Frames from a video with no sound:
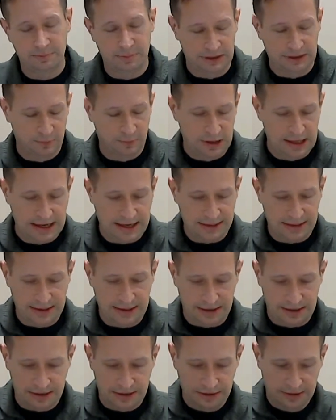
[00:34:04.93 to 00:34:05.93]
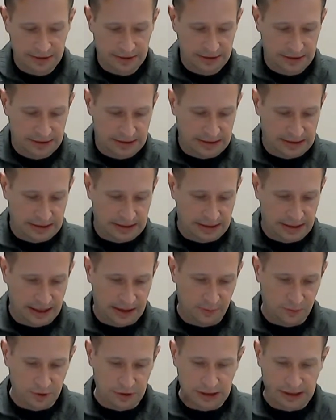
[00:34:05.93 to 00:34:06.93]
But we're not there,
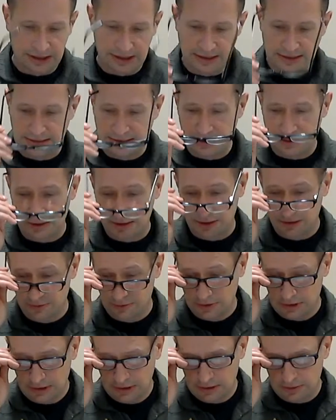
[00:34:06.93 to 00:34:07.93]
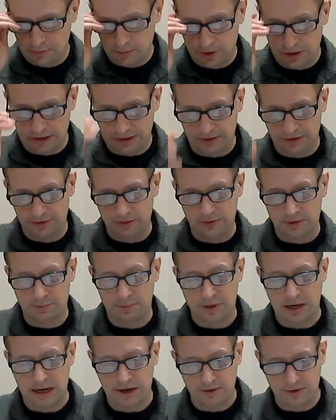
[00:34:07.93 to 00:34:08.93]
and we're going to continue working through the
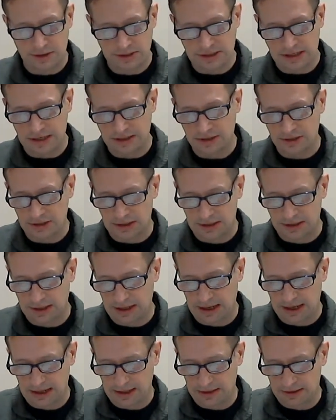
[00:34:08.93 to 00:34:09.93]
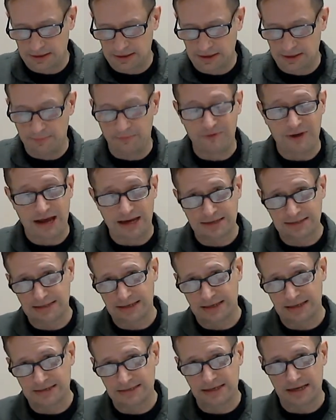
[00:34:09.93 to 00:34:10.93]
prioritization and the
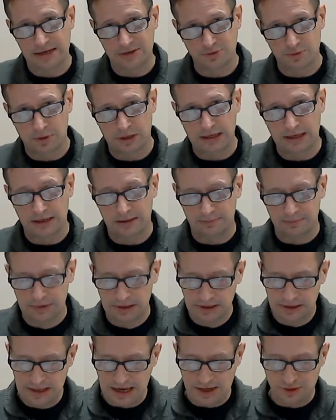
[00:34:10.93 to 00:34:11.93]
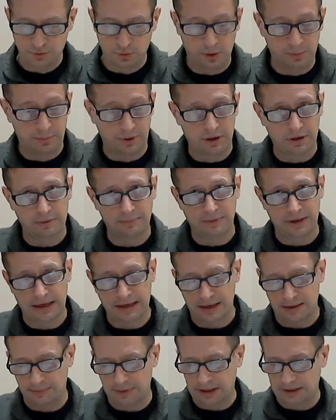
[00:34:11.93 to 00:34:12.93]
vaccines as we get them. As we burn them, they
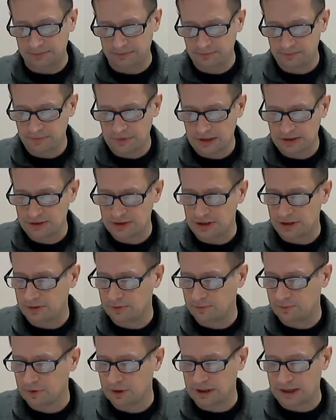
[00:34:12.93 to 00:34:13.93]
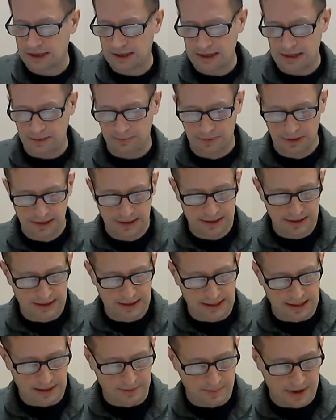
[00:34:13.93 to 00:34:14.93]
come in. So we're going to keep
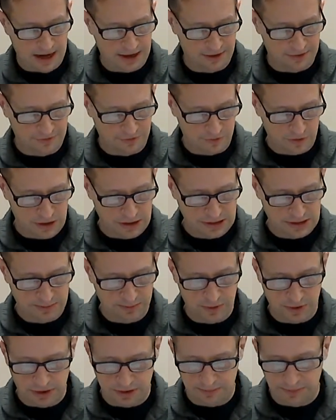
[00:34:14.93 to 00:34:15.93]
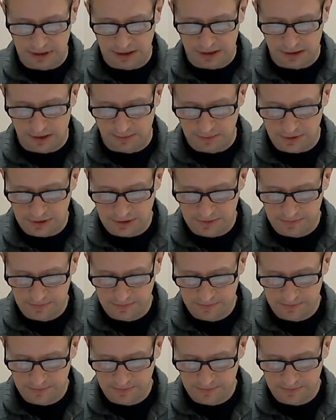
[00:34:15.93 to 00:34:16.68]
getting them out of the fridge and putting them in arms.